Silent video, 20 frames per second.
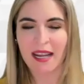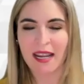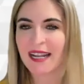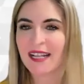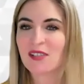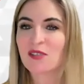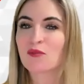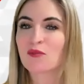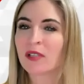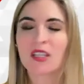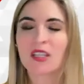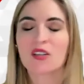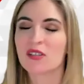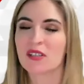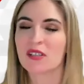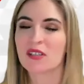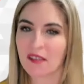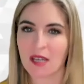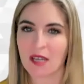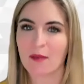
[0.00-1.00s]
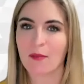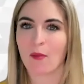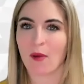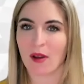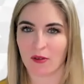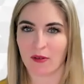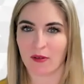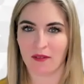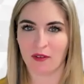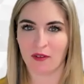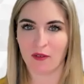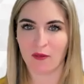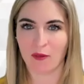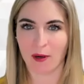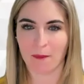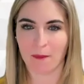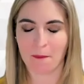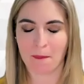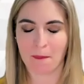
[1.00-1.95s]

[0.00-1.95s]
it's really good to think about what you're grateful for.